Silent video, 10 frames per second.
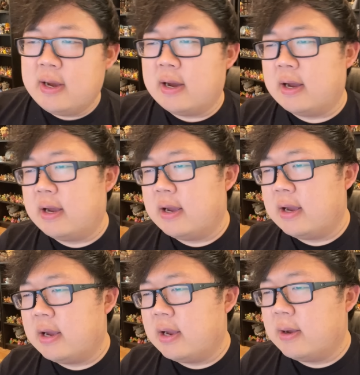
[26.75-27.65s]

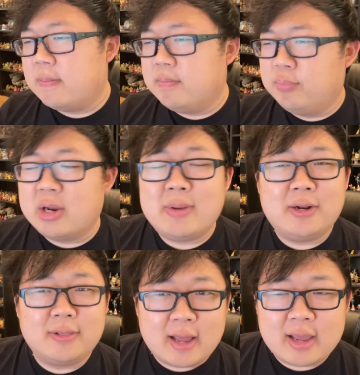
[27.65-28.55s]
Uh, Bring Me
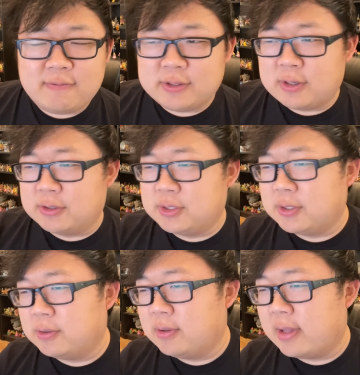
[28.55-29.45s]
to Life is
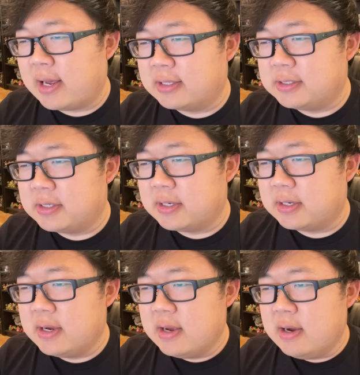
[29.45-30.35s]
also classic.